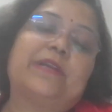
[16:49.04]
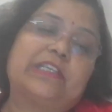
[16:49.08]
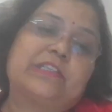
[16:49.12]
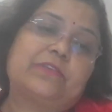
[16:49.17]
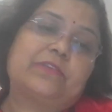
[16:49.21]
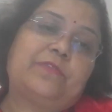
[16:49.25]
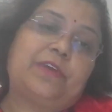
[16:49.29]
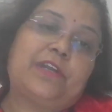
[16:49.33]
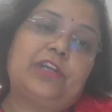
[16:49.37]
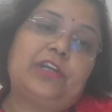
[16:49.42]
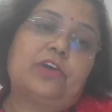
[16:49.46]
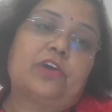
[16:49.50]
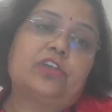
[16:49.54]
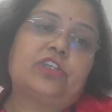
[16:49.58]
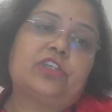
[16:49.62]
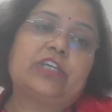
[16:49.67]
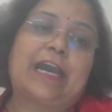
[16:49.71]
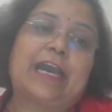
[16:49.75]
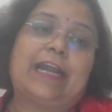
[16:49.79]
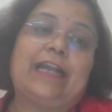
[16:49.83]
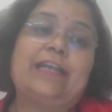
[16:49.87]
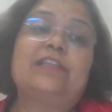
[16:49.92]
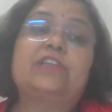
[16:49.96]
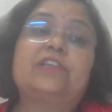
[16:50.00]
to breastfeed your
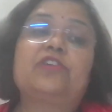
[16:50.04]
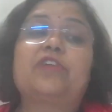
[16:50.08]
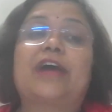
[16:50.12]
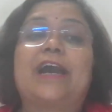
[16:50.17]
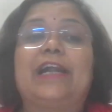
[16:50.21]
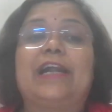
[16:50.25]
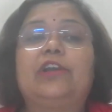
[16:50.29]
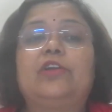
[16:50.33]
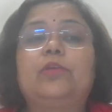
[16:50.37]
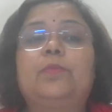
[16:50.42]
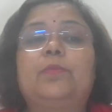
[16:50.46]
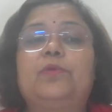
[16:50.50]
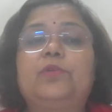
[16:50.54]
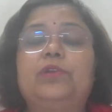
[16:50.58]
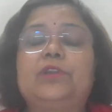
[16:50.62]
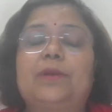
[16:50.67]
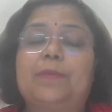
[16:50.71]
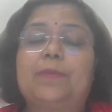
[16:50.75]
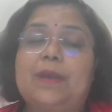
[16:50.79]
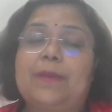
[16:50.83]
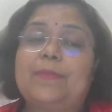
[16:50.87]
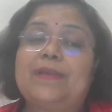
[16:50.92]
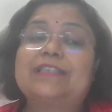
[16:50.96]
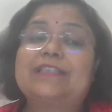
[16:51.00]
child, try to put
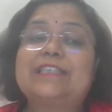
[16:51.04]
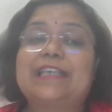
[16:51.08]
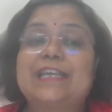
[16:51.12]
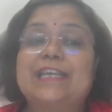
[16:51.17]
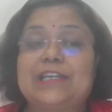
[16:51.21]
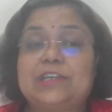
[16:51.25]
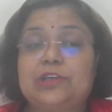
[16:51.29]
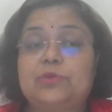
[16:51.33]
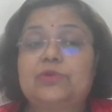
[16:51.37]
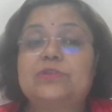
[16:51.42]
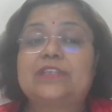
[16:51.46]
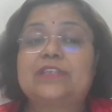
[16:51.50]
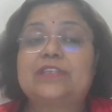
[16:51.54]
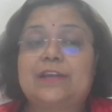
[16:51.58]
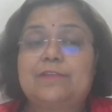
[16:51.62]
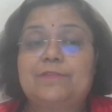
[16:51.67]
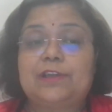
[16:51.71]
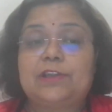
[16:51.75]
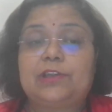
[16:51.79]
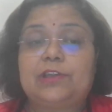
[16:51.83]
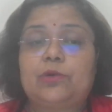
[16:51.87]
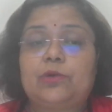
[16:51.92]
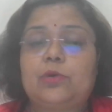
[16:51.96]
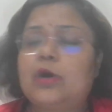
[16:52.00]
the baby skin to skin
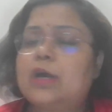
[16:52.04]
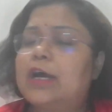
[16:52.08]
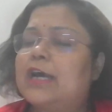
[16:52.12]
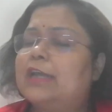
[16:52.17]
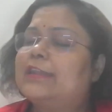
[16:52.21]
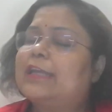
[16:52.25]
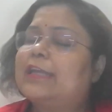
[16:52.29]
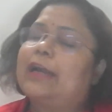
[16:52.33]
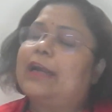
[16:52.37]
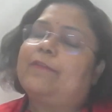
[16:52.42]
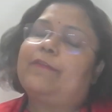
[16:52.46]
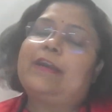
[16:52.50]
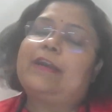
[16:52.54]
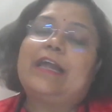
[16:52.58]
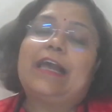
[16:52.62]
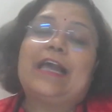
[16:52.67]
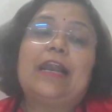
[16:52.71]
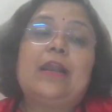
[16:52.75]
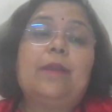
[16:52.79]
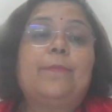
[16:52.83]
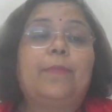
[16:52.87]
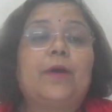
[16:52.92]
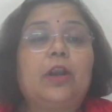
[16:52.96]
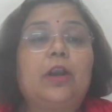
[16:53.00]
with you. That will
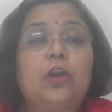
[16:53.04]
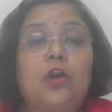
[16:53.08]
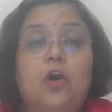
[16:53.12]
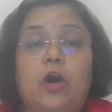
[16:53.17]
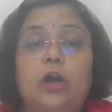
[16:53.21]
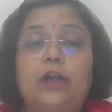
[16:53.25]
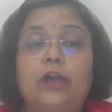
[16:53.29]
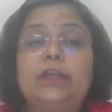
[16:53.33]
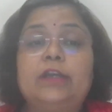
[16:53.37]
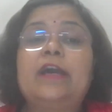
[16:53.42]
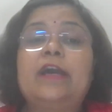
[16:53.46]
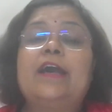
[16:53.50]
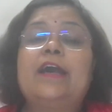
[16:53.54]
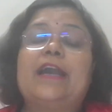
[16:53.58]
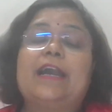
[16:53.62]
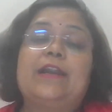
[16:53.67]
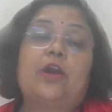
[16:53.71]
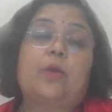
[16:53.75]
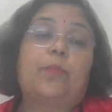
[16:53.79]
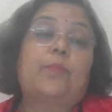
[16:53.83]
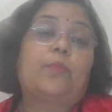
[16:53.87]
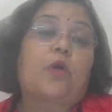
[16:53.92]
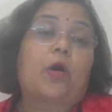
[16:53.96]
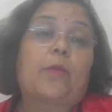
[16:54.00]
help a lot
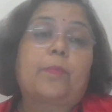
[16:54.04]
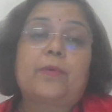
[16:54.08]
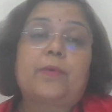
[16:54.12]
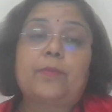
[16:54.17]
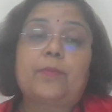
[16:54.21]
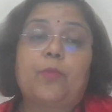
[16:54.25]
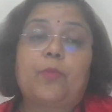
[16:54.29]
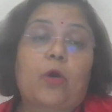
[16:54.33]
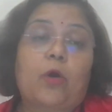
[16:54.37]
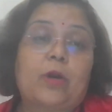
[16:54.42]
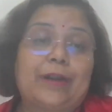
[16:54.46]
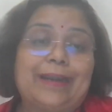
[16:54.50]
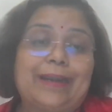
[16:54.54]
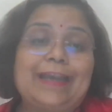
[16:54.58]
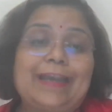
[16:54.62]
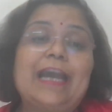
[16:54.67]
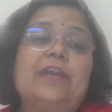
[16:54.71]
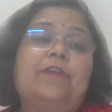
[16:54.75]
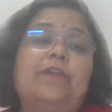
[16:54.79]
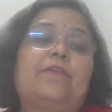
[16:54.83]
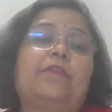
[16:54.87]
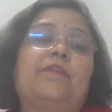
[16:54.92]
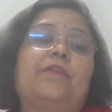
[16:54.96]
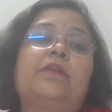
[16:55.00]
in a proper bonding
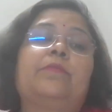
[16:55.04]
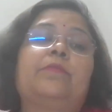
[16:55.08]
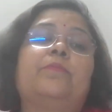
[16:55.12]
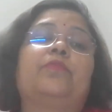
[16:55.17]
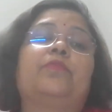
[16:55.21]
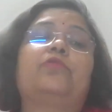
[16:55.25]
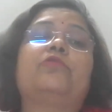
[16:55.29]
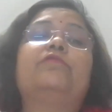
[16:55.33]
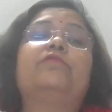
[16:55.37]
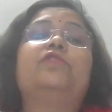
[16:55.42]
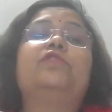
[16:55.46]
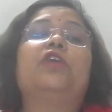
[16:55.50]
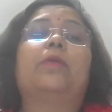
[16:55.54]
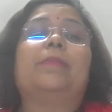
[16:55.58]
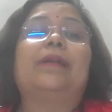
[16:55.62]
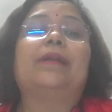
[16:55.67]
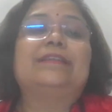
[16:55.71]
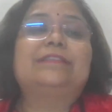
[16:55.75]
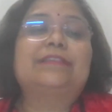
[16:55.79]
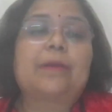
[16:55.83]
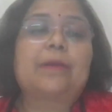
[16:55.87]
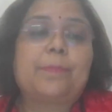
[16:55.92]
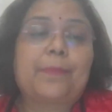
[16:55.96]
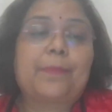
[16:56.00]
and it will improve your
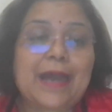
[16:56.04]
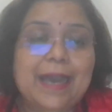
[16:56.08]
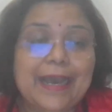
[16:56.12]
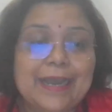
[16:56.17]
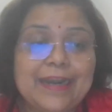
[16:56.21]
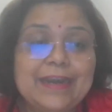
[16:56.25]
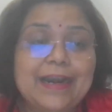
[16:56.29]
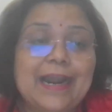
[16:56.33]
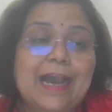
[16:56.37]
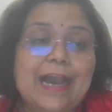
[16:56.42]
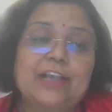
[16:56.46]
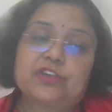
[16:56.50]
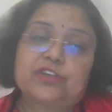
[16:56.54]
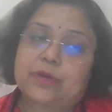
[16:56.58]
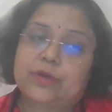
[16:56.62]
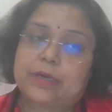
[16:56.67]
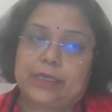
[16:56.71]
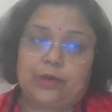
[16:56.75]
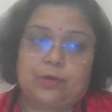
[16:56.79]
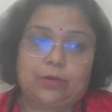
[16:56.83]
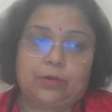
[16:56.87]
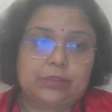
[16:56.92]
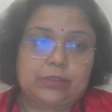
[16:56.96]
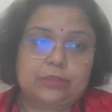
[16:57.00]
milk supply
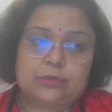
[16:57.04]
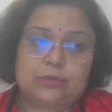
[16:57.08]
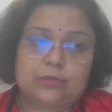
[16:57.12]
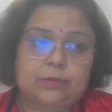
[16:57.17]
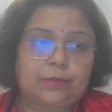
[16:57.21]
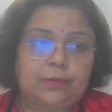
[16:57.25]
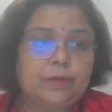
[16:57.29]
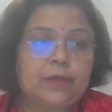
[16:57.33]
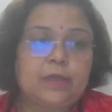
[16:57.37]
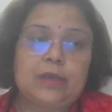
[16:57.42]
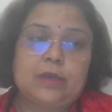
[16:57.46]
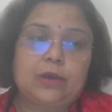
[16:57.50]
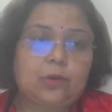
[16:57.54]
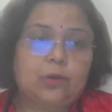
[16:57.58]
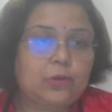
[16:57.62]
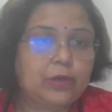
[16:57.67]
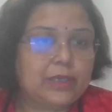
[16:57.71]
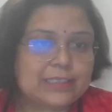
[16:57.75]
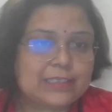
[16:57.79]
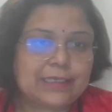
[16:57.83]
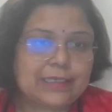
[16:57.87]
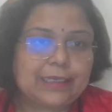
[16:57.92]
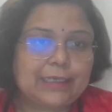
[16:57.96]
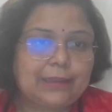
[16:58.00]
naturally also.
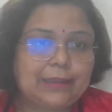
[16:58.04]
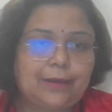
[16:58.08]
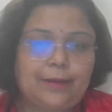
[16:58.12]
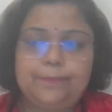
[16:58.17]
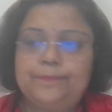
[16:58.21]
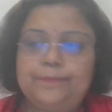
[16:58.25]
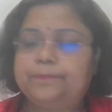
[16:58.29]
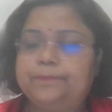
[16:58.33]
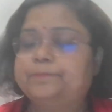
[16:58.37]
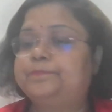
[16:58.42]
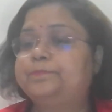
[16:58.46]
Okay, Sangeeta?